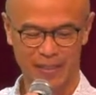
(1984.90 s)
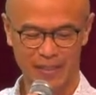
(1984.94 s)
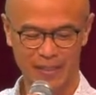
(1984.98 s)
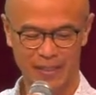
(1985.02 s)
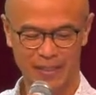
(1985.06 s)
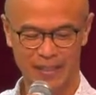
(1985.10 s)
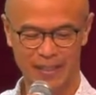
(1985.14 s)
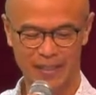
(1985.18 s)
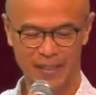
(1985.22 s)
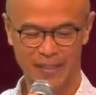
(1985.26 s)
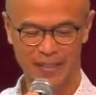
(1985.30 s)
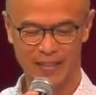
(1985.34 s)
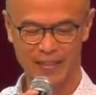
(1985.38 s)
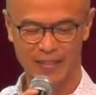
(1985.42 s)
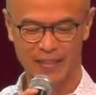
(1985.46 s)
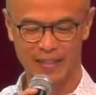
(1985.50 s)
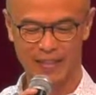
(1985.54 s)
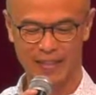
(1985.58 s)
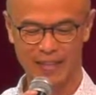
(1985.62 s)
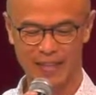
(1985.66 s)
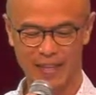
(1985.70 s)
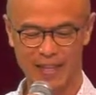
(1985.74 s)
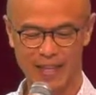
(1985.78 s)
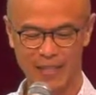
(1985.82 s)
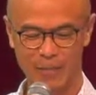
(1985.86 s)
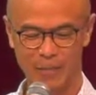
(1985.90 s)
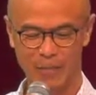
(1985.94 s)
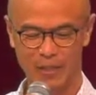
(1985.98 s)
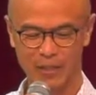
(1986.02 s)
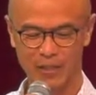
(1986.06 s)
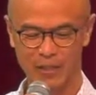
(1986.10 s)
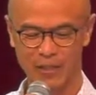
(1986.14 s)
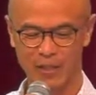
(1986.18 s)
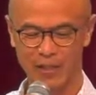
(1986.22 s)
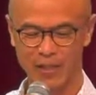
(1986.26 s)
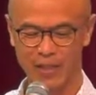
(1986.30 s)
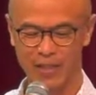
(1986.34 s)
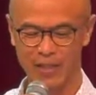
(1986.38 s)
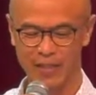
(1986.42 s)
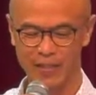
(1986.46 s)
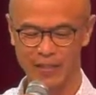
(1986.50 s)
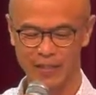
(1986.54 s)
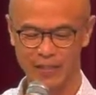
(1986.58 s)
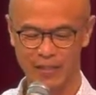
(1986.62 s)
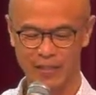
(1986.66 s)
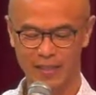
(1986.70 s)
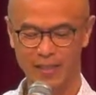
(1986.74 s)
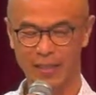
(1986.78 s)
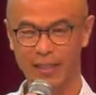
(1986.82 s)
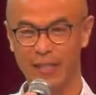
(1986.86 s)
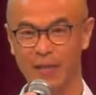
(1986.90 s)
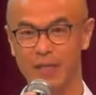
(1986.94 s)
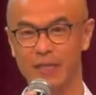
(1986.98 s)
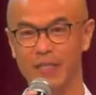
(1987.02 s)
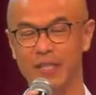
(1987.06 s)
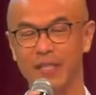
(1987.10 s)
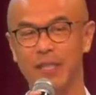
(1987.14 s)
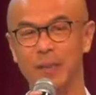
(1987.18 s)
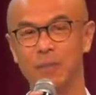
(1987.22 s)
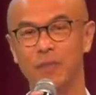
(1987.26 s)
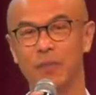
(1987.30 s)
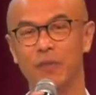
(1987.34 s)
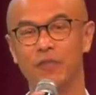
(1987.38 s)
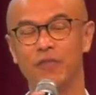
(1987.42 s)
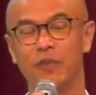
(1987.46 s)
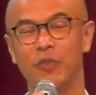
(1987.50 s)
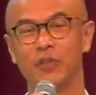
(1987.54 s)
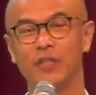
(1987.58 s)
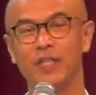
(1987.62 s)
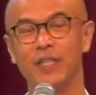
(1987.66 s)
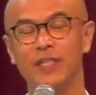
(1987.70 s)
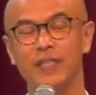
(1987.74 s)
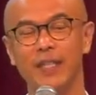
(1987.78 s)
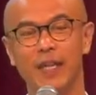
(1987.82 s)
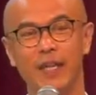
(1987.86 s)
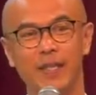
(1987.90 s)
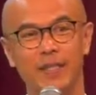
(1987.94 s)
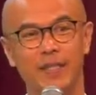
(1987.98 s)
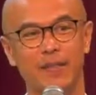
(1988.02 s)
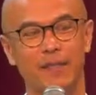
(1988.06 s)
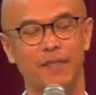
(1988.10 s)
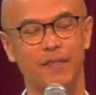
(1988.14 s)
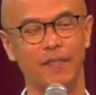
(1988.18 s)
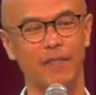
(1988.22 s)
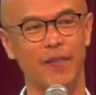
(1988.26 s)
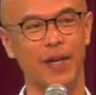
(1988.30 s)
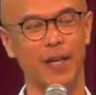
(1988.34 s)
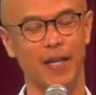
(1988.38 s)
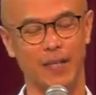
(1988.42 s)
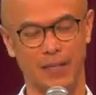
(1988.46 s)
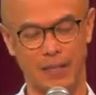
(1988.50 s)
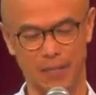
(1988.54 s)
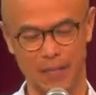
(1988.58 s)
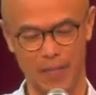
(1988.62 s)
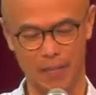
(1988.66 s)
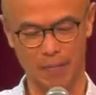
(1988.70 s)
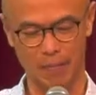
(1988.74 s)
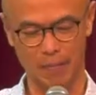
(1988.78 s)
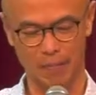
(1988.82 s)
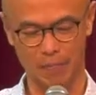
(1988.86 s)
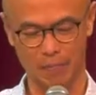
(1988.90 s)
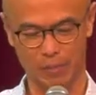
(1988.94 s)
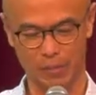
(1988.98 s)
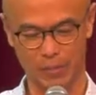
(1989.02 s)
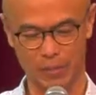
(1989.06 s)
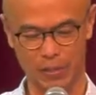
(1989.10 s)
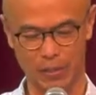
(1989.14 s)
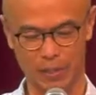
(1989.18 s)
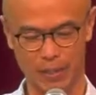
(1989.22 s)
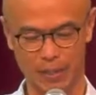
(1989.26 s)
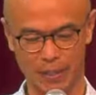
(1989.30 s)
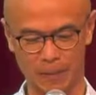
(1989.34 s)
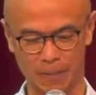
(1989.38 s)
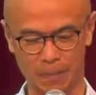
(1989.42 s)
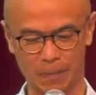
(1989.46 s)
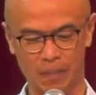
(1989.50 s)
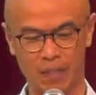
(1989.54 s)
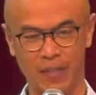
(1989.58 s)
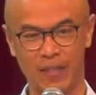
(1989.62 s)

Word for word: Uh, last but not least, Love Singapore 40 Days Fast and Prayer.